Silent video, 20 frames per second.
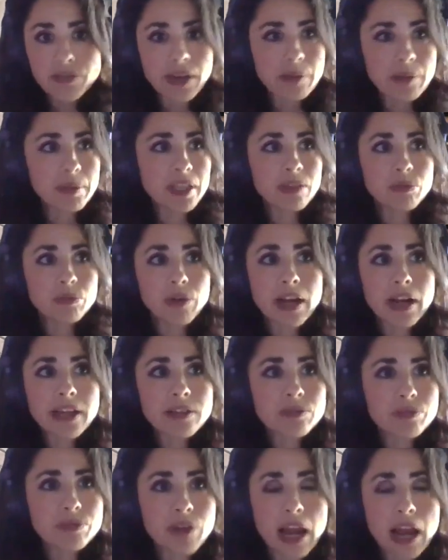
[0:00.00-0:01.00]
I mean,
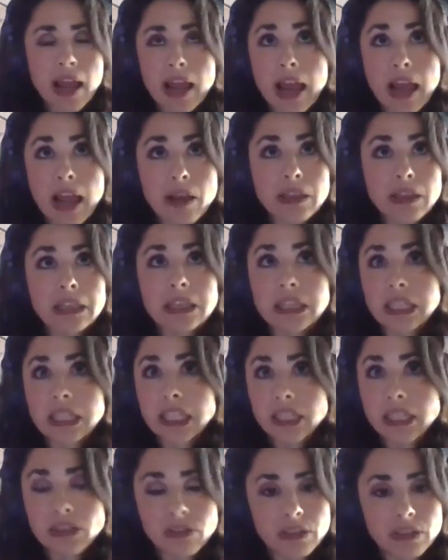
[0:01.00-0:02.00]

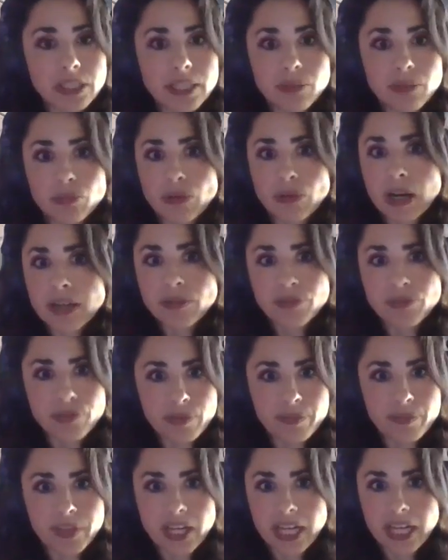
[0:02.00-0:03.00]
literally right
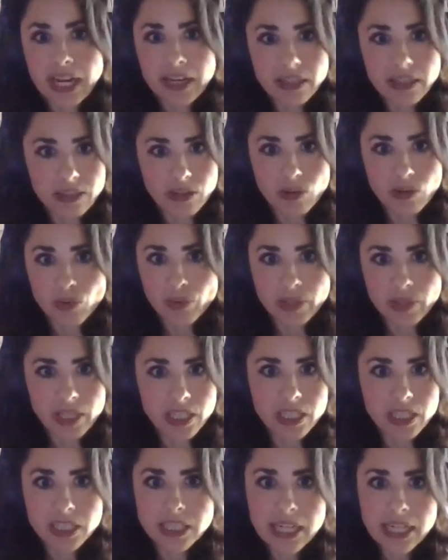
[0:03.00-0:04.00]
from the get-go,
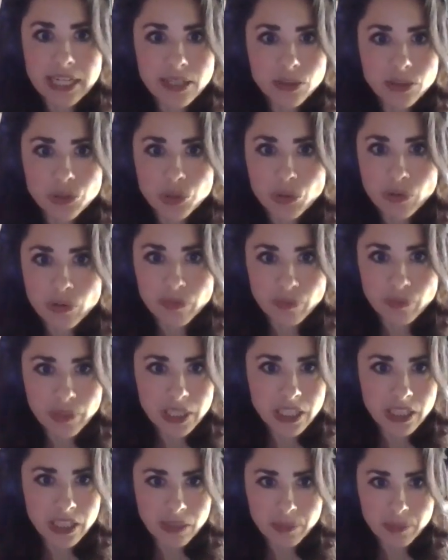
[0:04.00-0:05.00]
within a day or two of
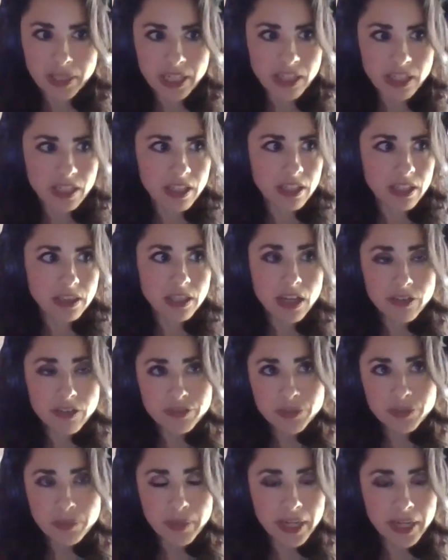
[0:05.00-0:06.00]
meeting me, he
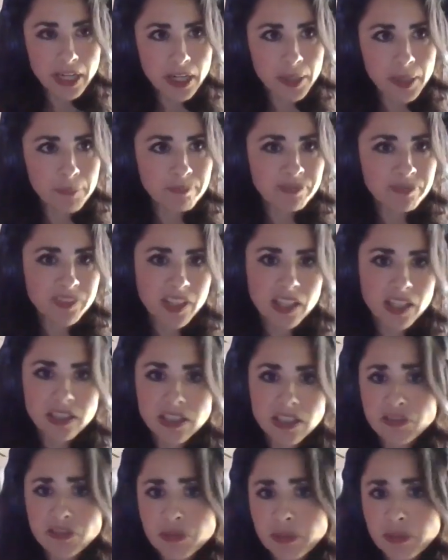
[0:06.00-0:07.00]
loved me
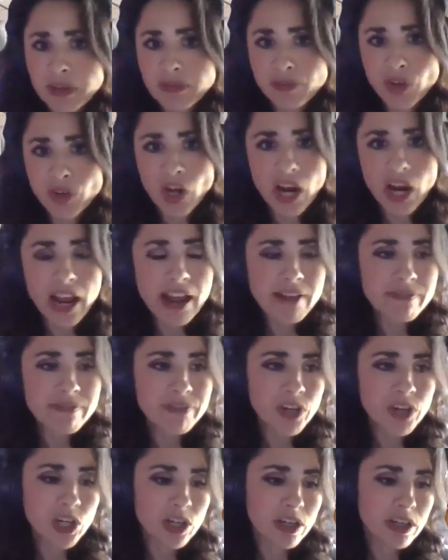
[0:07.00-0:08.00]

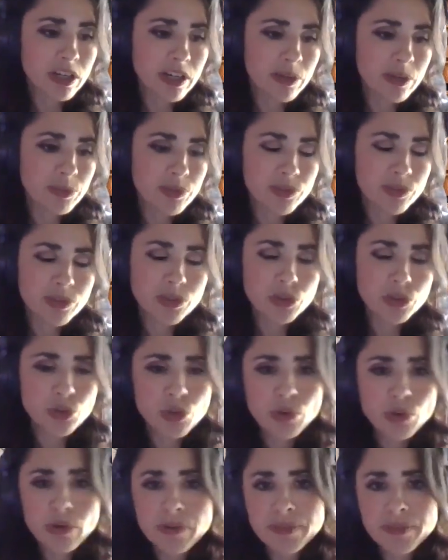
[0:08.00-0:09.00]
forever. It was the
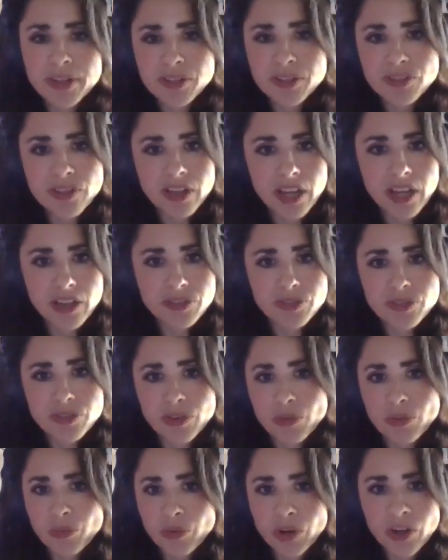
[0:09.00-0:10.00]
two of us against
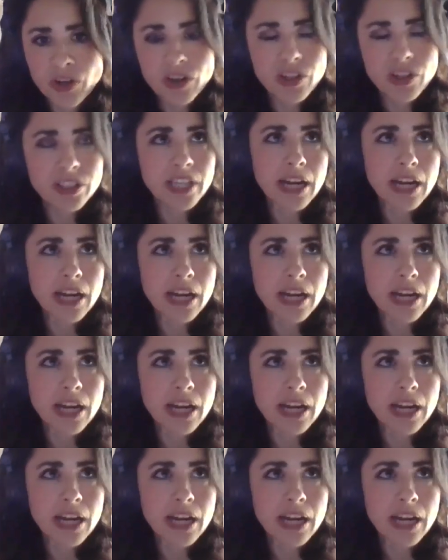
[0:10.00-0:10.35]
the world.